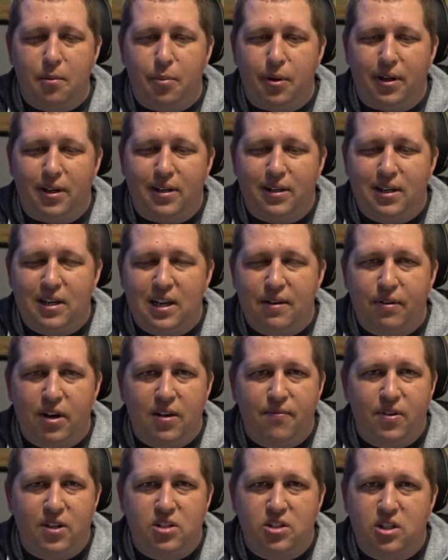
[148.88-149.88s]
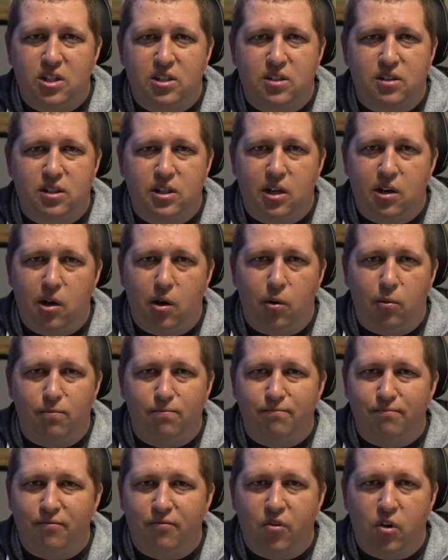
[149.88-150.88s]
But even if it's just,
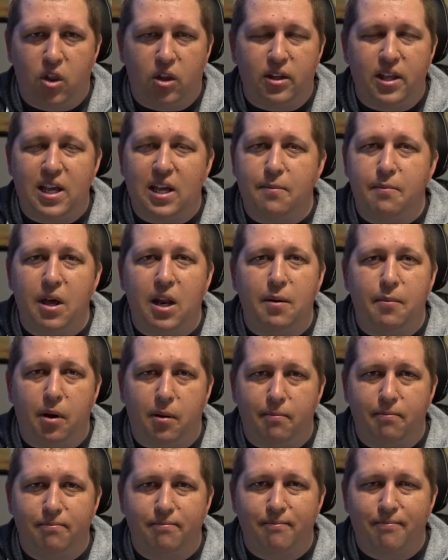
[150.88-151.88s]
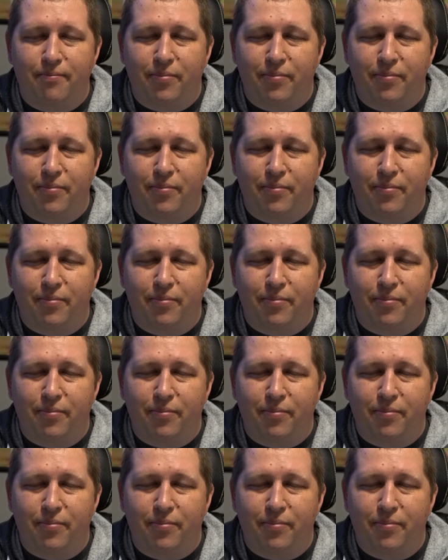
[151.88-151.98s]
for the league minimum,